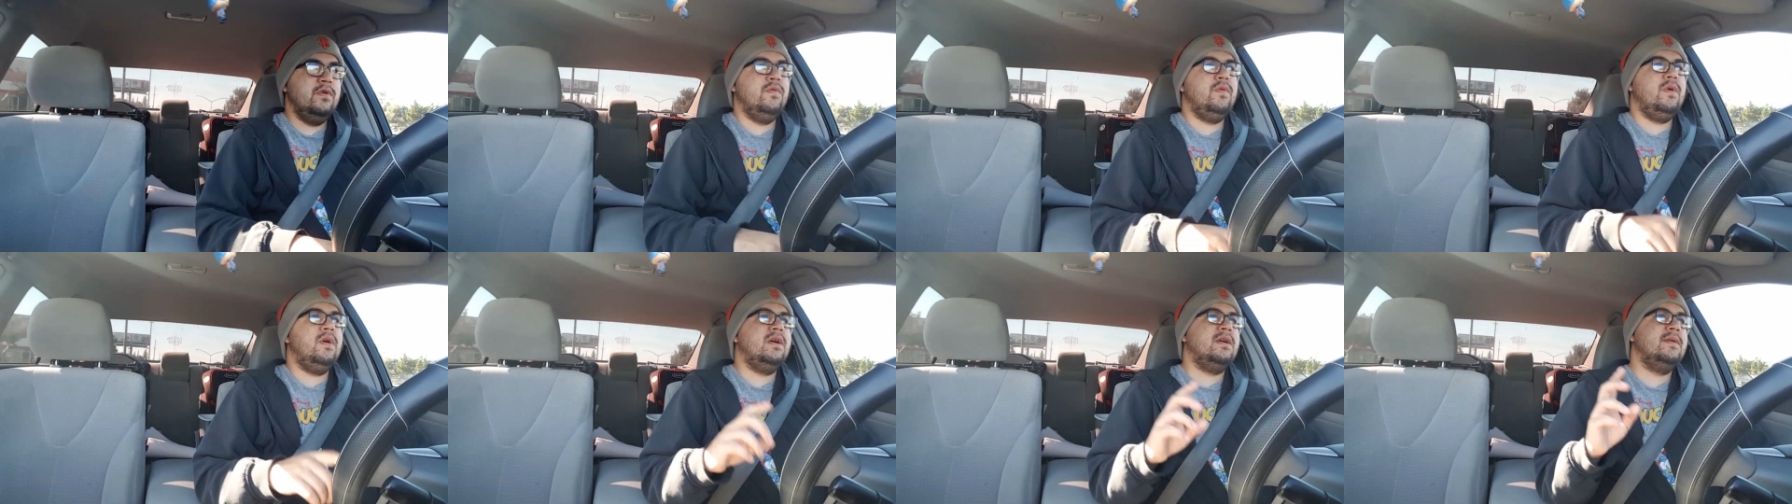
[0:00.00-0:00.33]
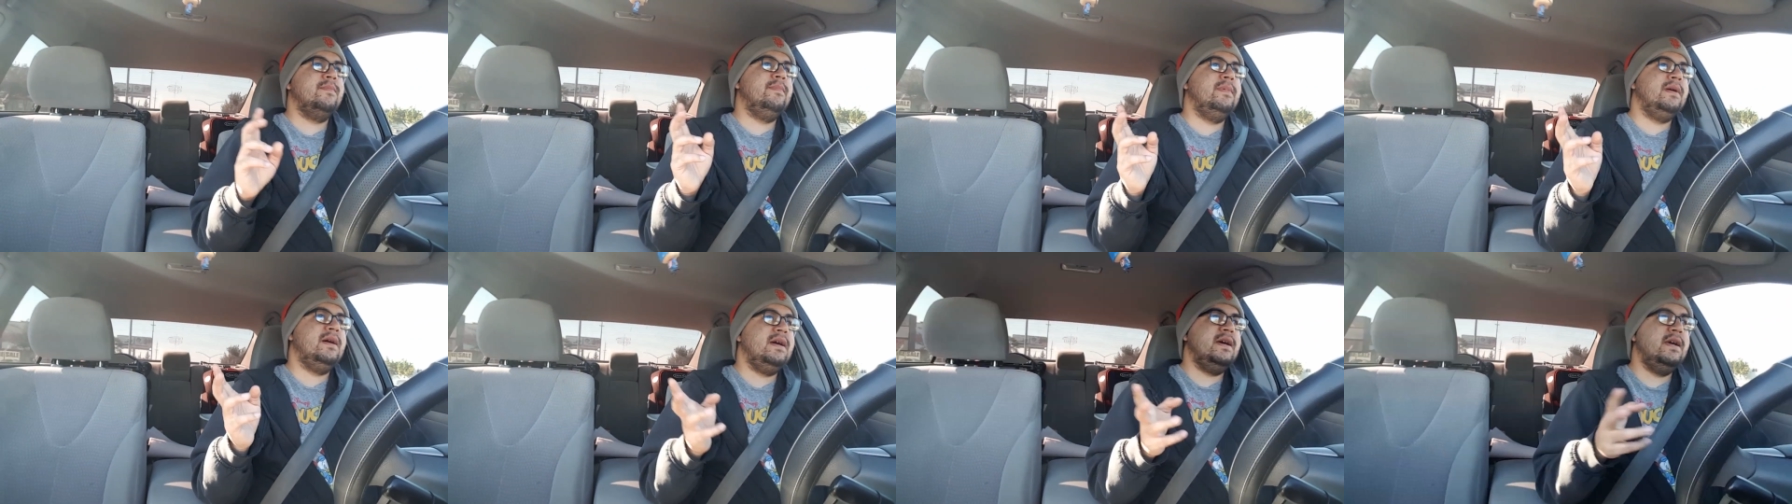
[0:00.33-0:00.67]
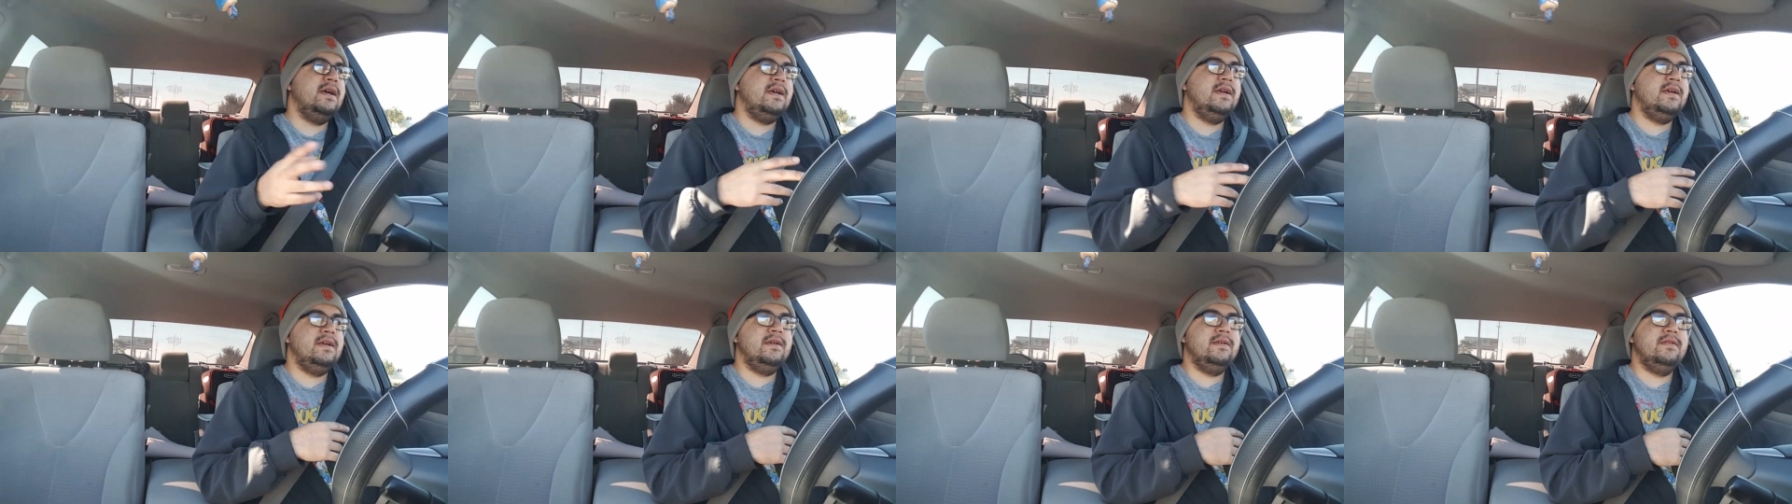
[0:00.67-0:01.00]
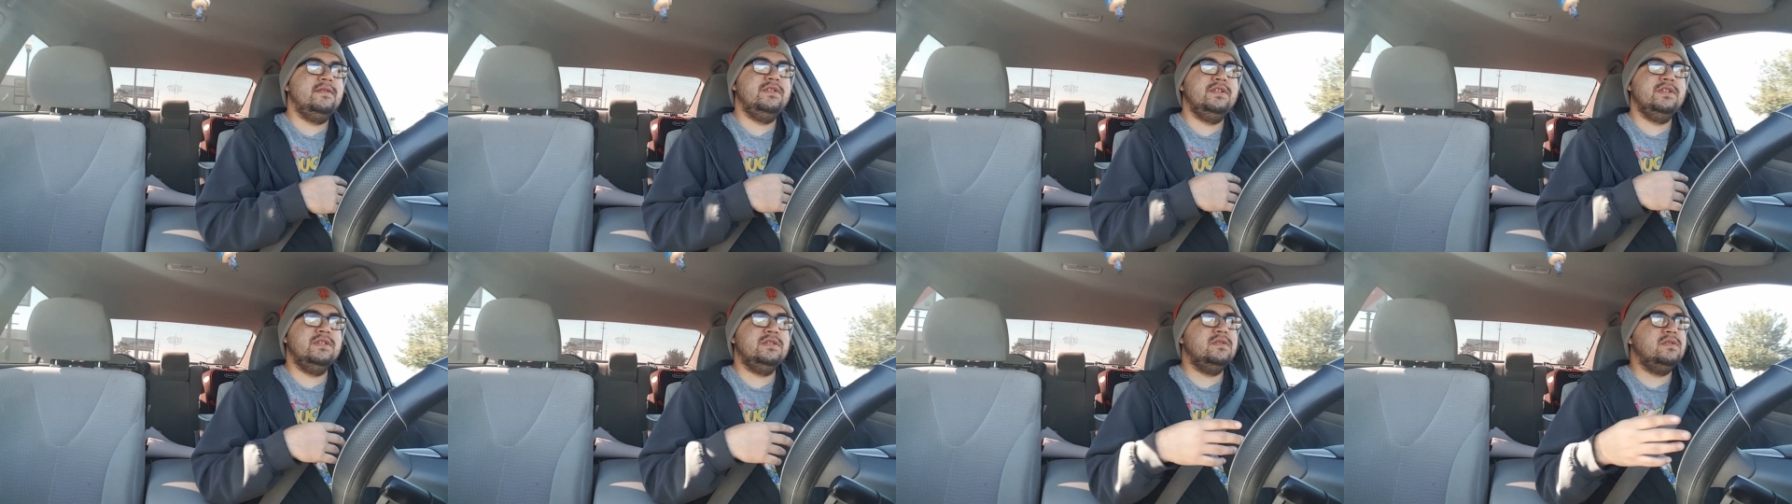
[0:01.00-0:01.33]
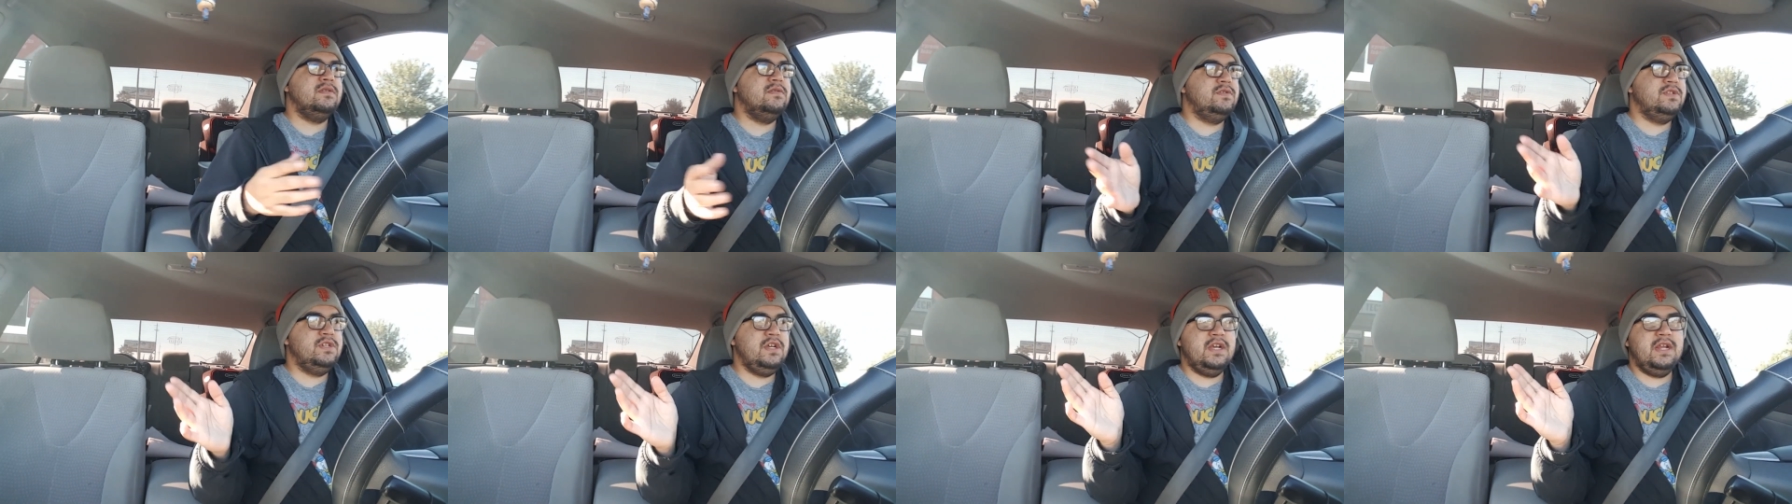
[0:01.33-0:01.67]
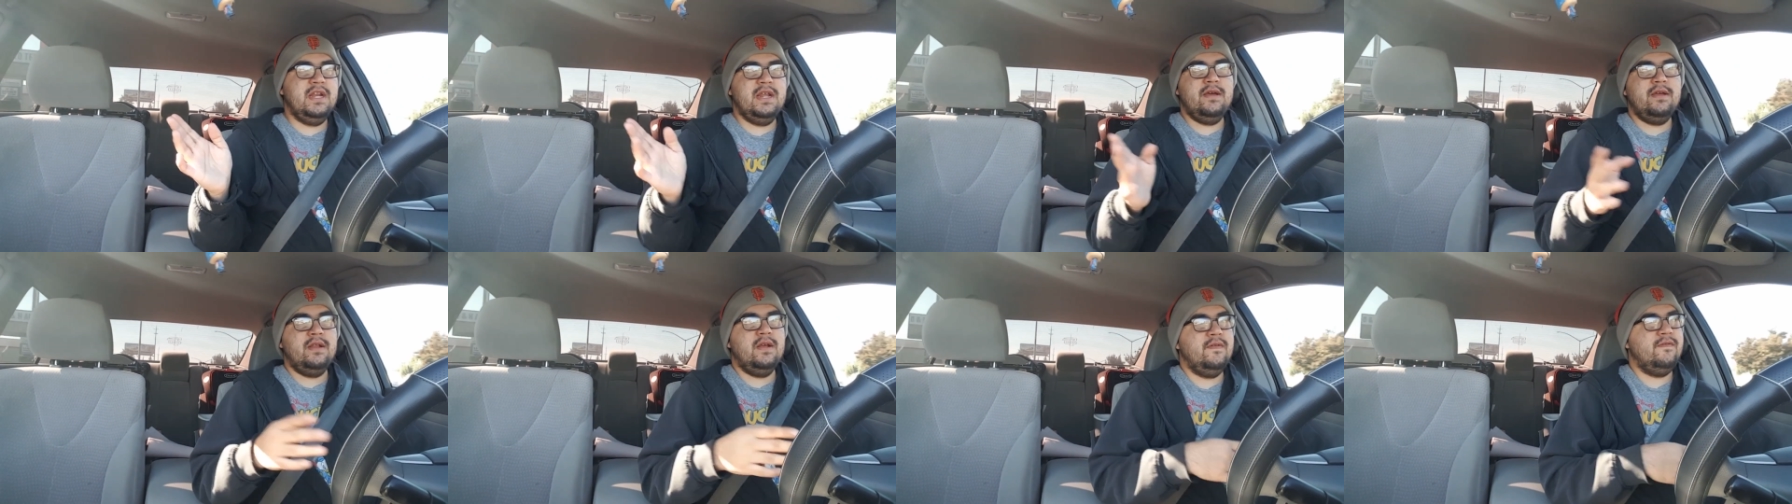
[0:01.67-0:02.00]
we're walking by, just
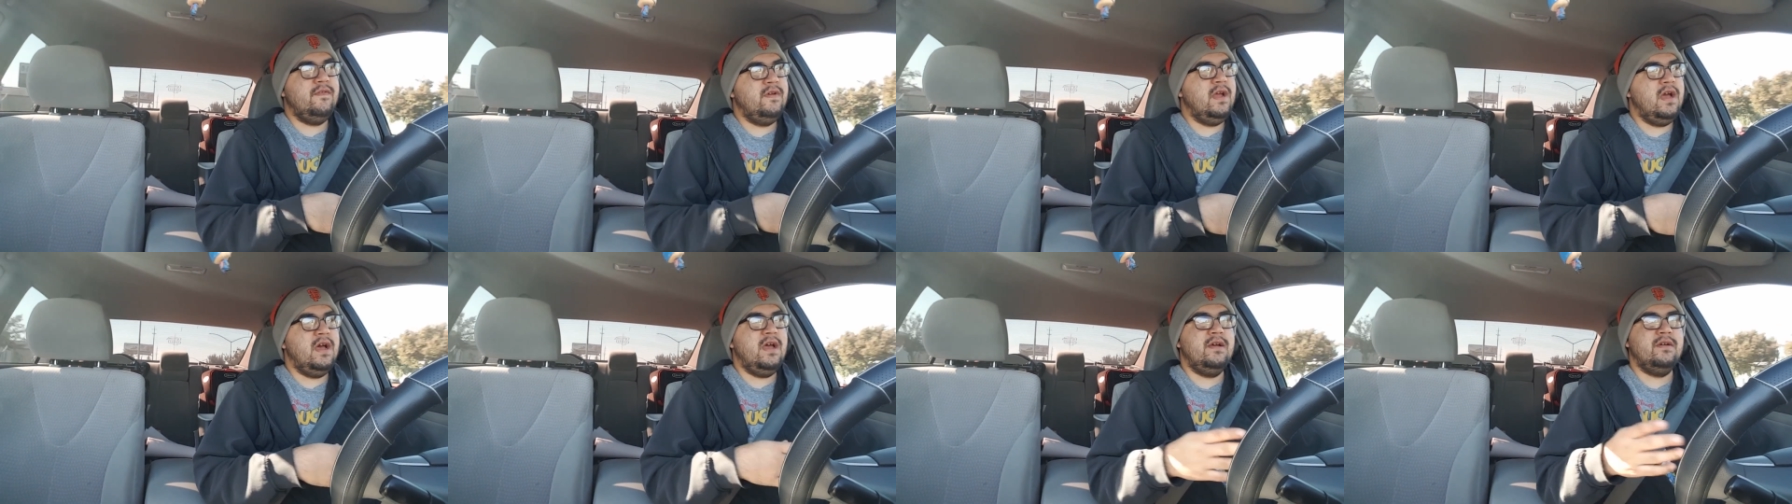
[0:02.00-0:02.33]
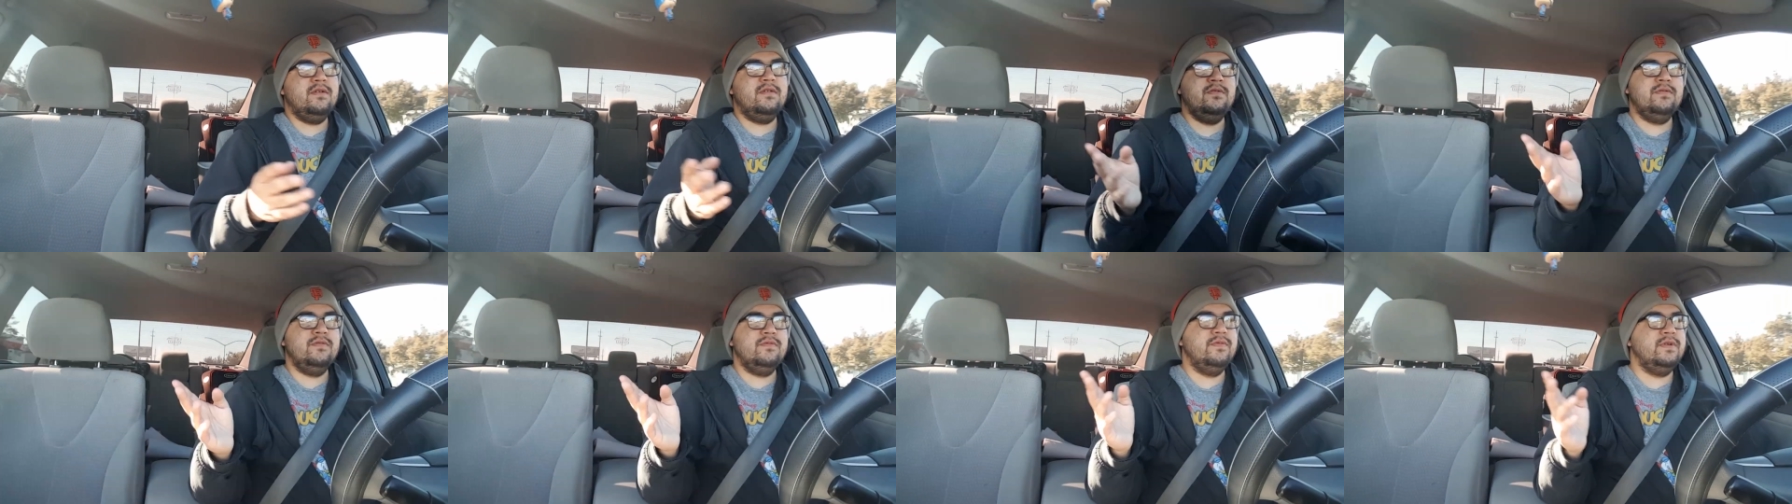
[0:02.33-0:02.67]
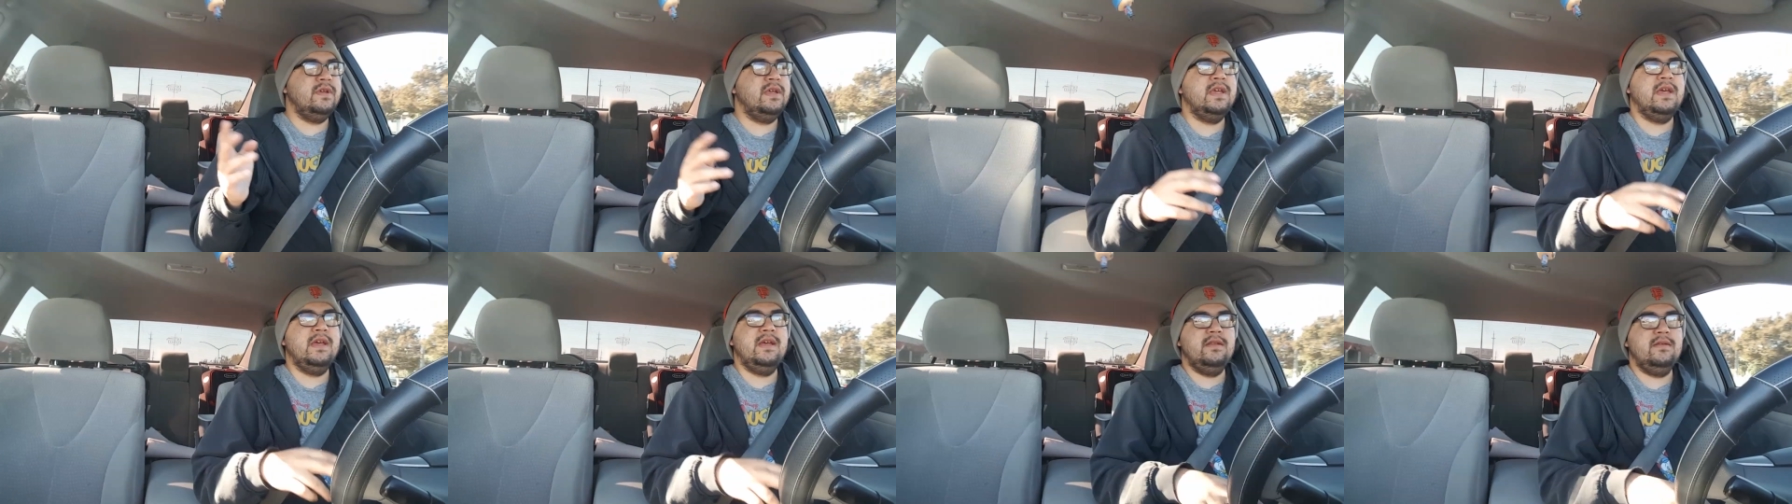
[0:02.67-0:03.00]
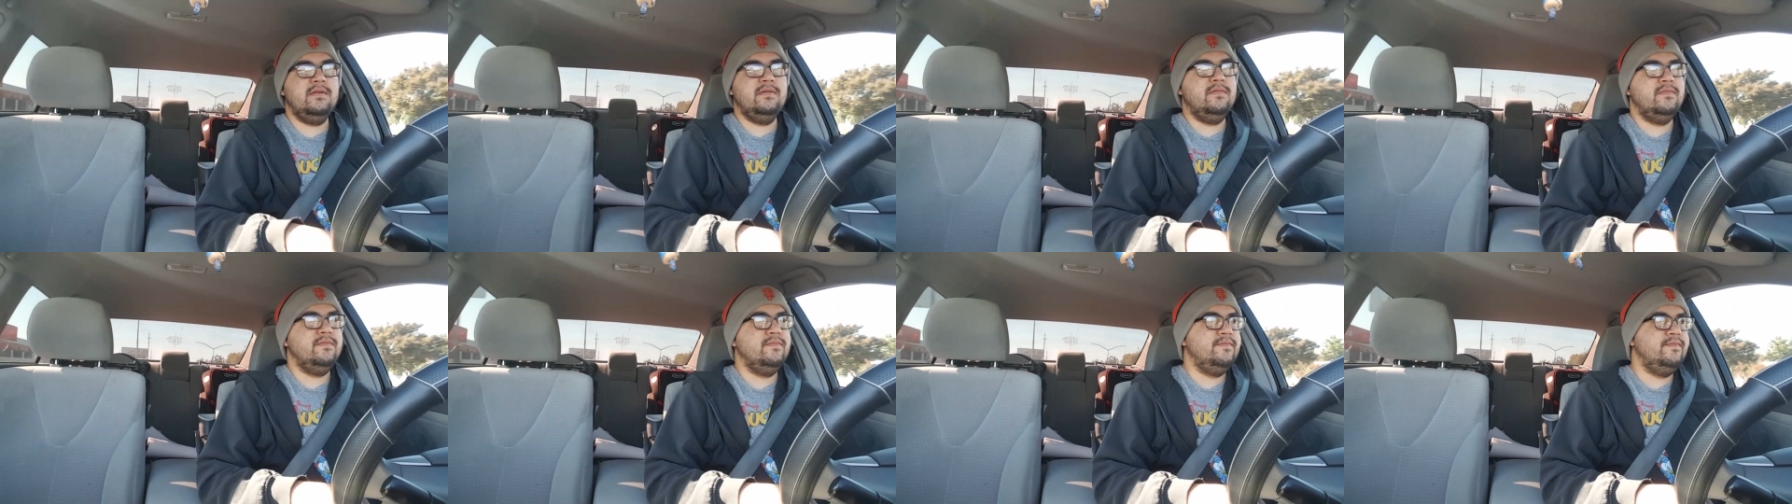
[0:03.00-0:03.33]
checking out every aisle we can.